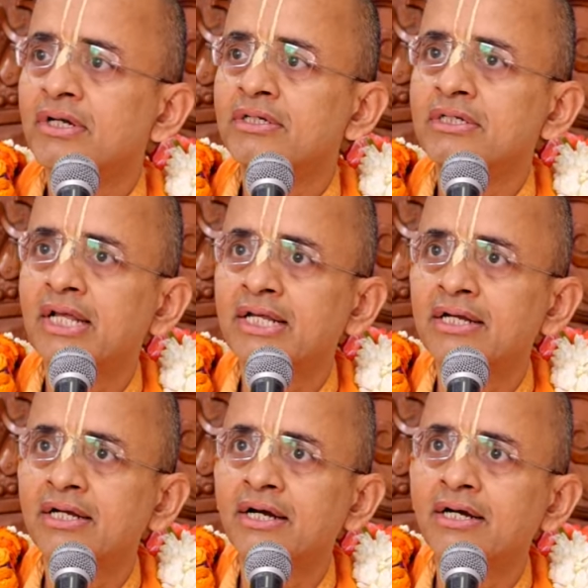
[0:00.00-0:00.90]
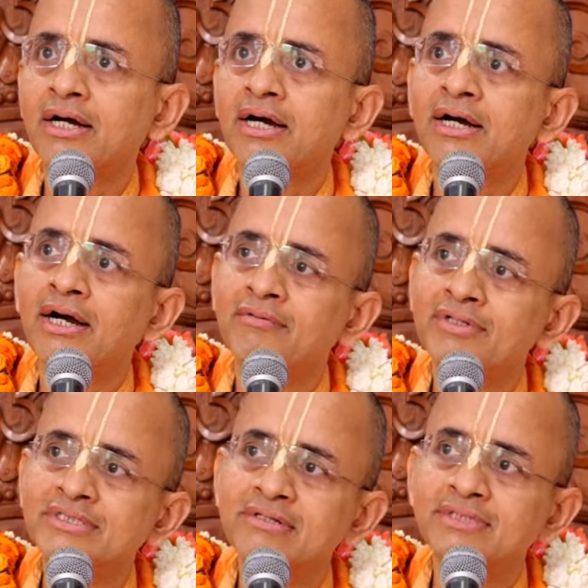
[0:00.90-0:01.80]
are uh, taking uh,
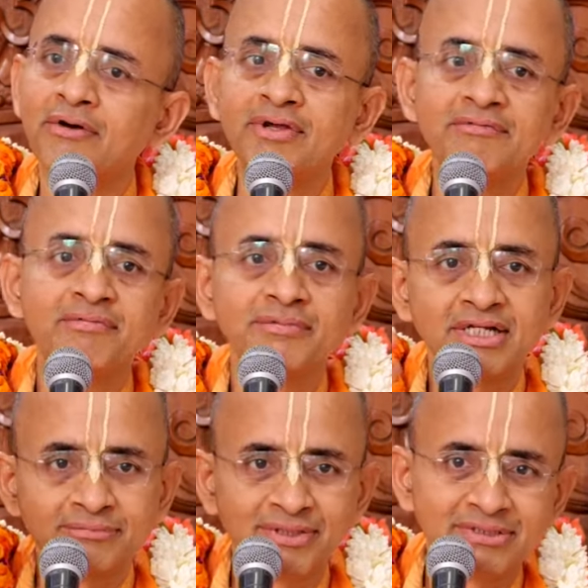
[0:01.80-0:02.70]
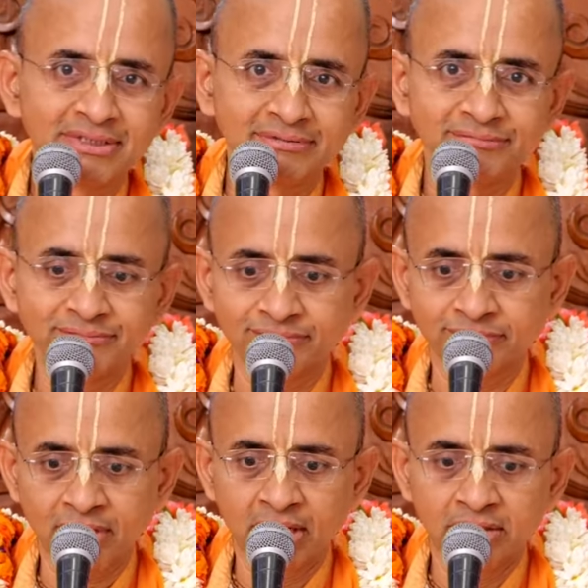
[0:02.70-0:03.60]
ourselves away from that mercy.
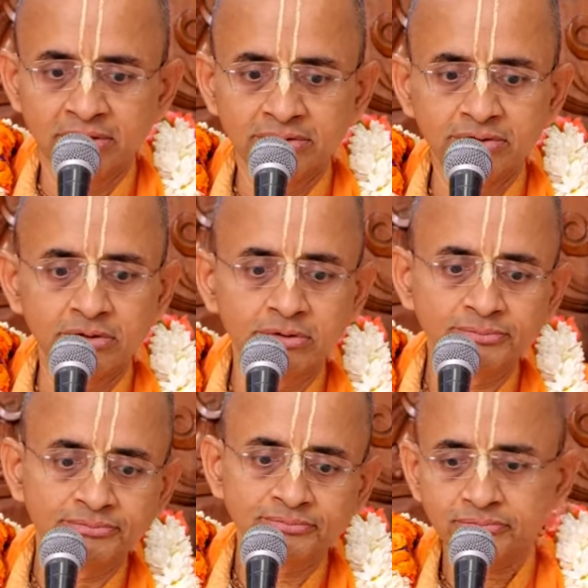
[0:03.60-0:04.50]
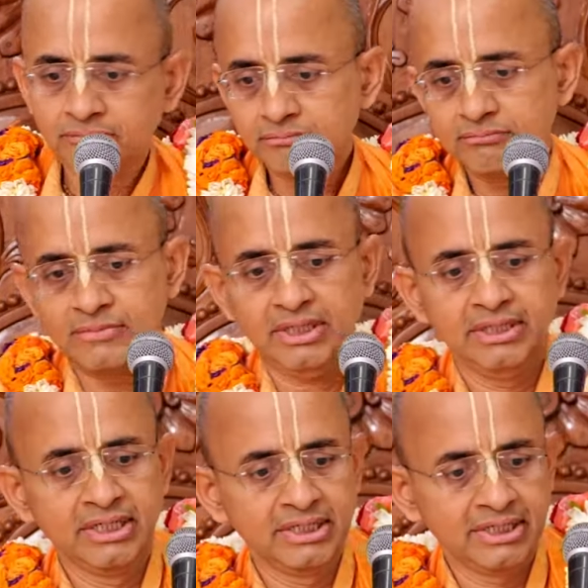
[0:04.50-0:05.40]
So
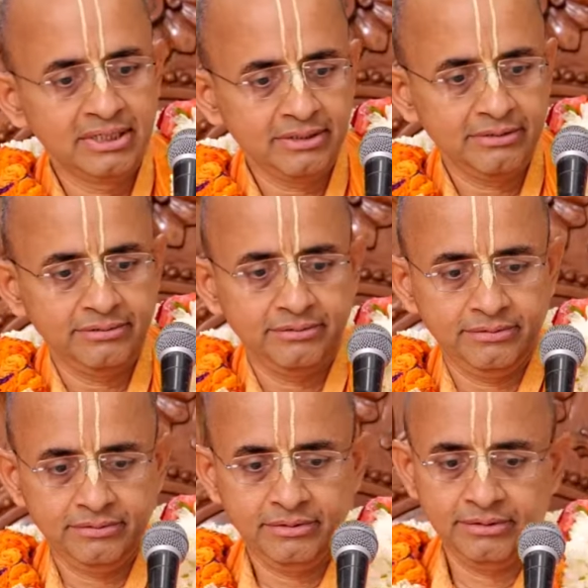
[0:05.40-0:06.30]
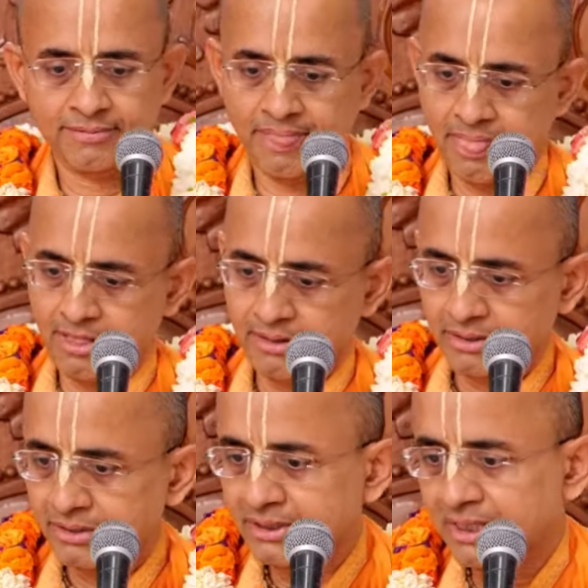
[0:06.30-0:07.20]
here, uh,
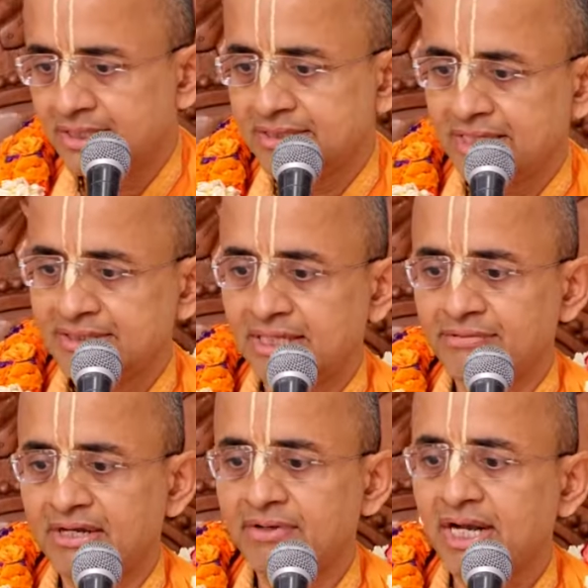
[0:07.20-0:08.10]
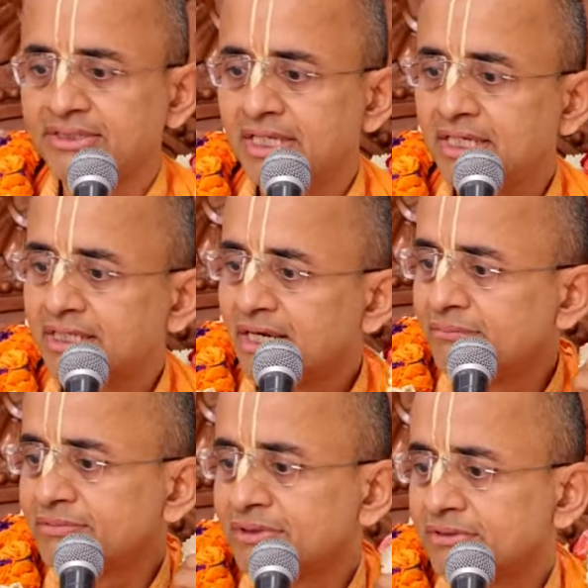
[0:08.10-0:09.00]
here he says that whenever Acharya
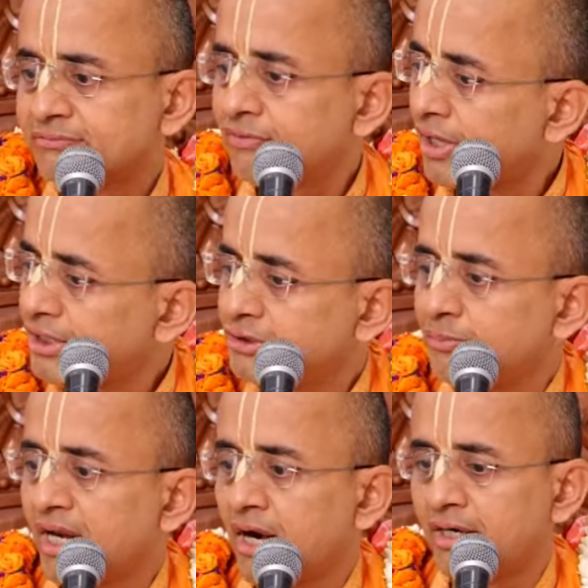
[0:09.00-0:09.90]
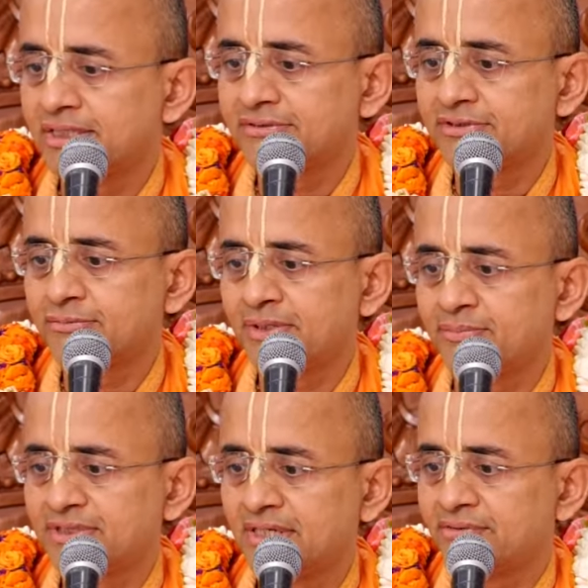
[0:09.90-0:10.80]
comes, following superior orders of the
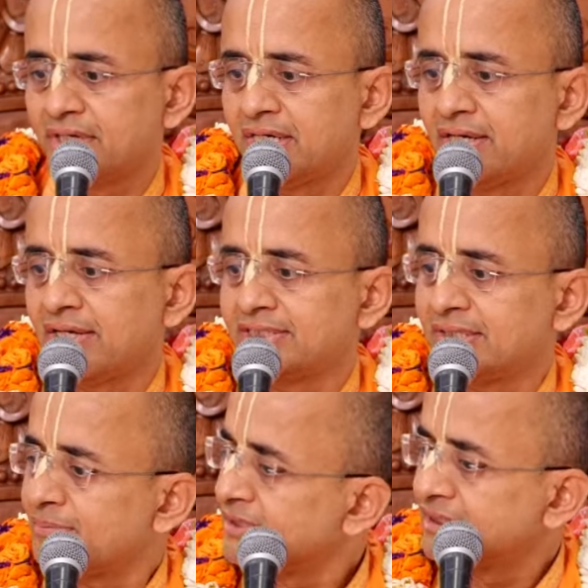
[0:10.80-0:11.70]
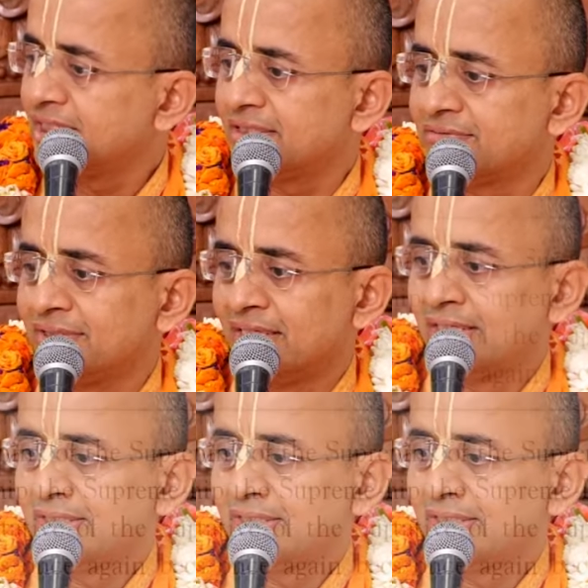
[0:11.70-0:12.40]
Supreme Personality of Godhead or his representative,